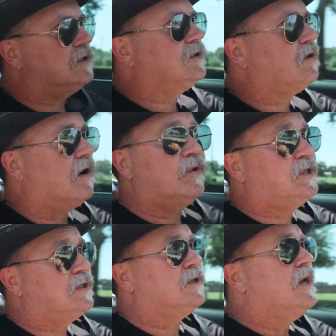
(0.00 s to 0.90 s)
in this car,
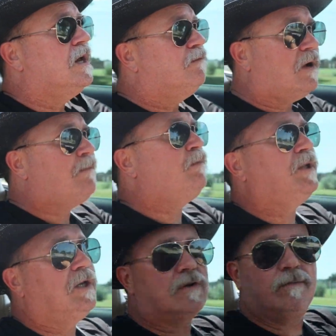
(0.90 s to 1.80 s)
which is
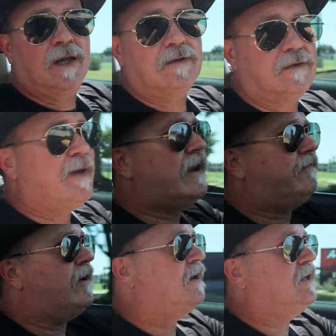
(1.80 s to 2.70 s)
probably a tremendous amount of
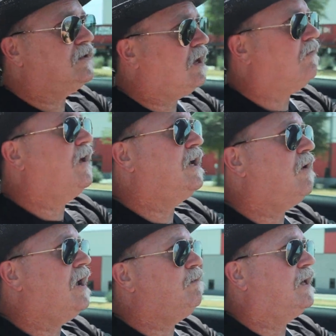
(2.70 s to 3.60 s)
fun in itself
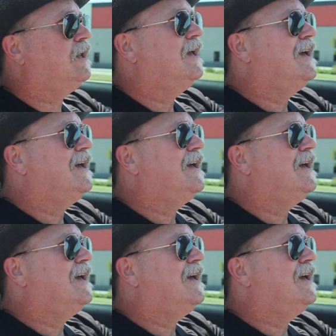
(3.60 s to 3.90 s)
anyway, but